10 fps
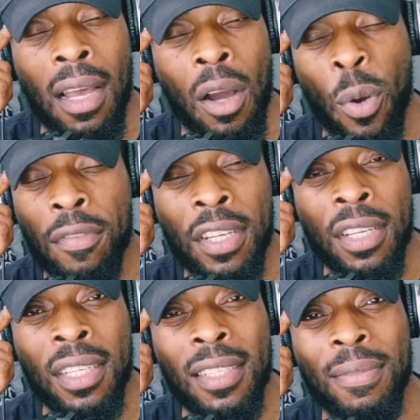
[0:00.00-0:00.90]

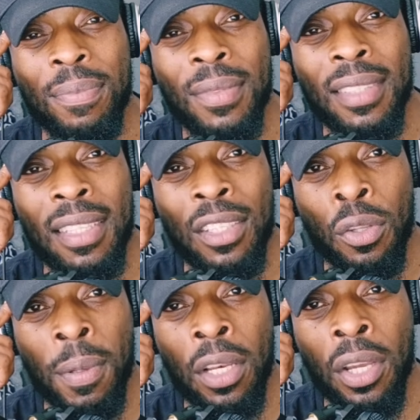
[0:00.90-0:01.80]
However,
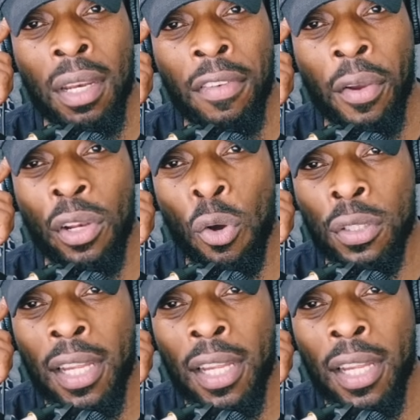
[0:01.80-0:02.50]
you'd be looking a very long